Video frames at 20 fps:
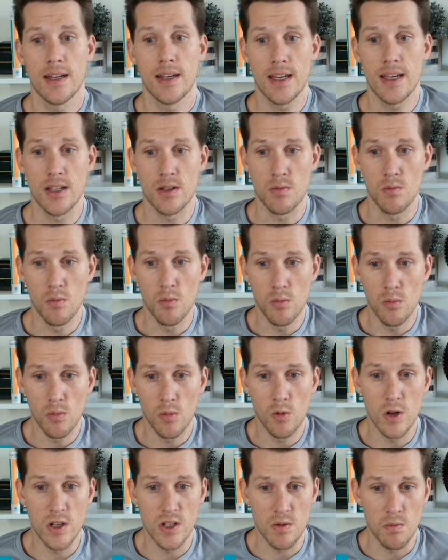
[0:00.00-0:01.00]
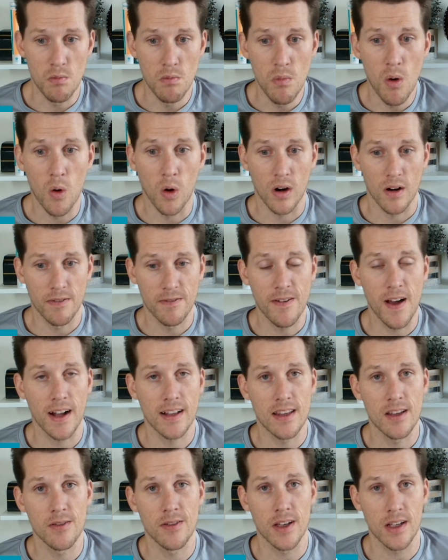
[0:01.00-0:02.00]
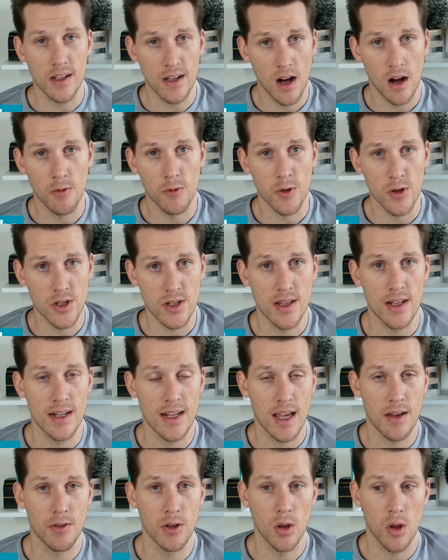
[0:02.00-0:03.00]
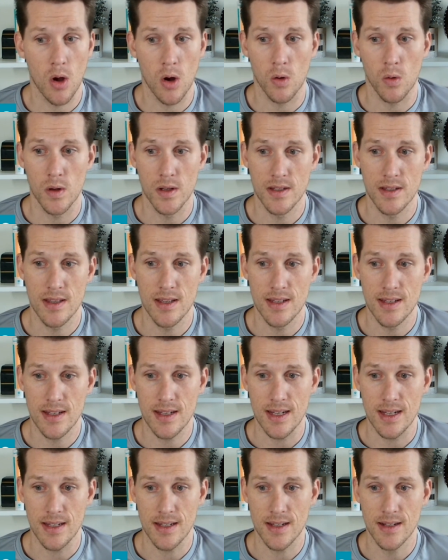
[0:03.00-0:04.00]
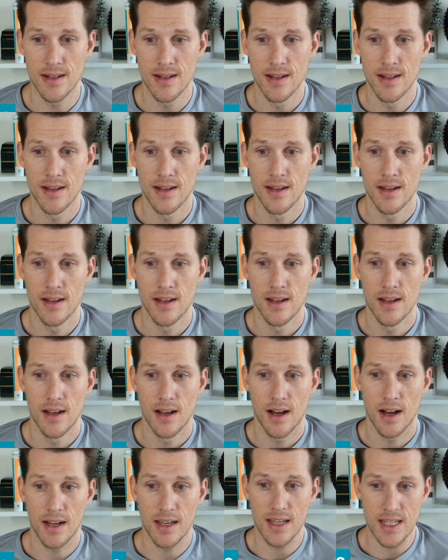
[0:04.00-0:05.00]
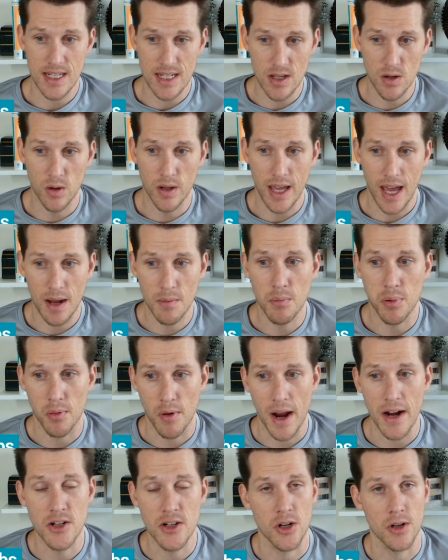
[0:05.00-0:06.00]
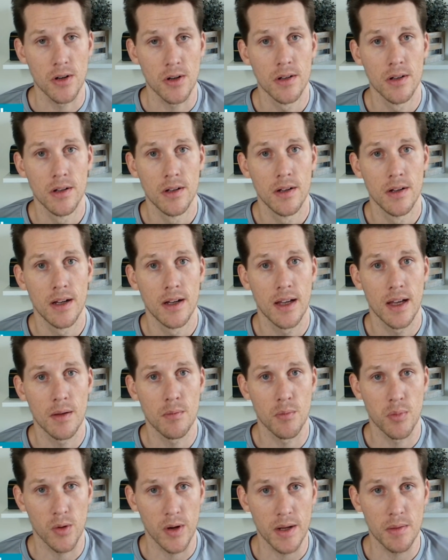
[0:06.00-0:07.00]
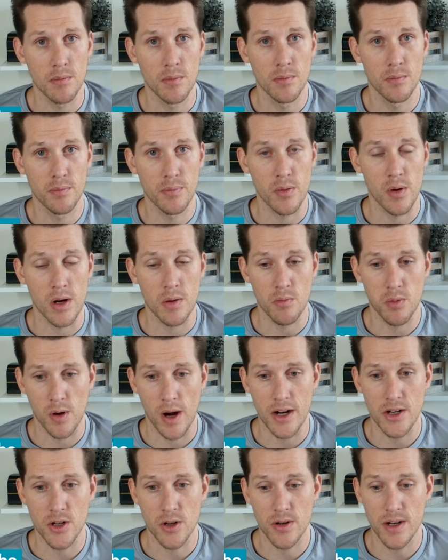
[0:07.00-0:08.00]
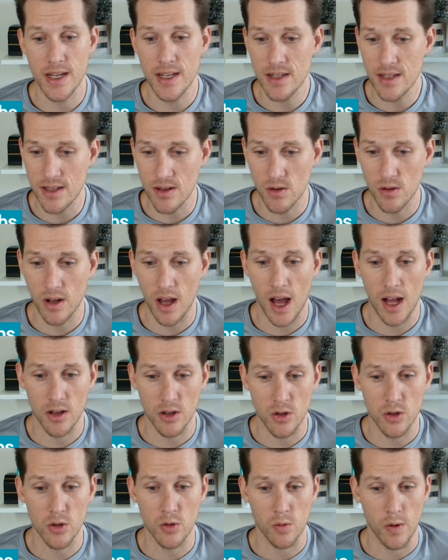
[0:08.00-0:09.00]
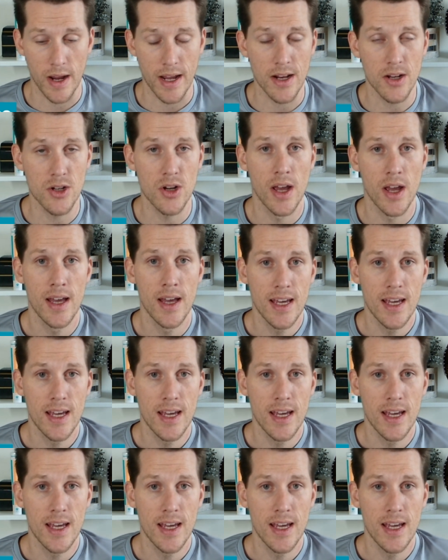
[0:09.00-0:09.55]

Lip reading: Was more effective in coverage than David Long was this season. He still can pressure and bring pressure. He's still got good range.